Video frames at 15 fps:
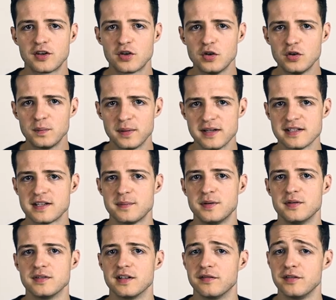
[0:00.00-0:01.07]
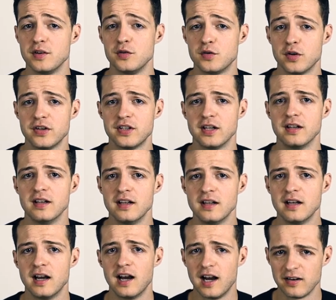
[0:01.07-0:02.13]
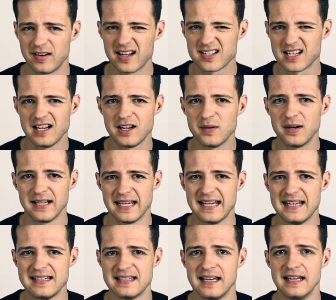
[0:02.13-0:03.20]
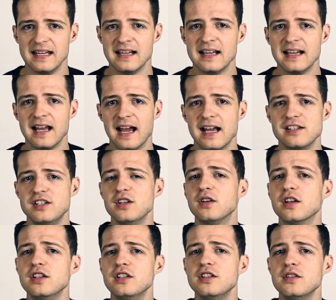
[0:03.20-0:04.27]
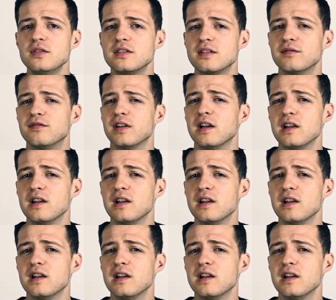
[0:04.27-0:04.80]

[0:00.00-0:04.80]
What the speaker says: The core principles of nutrition are actually quite easy, and you can use them for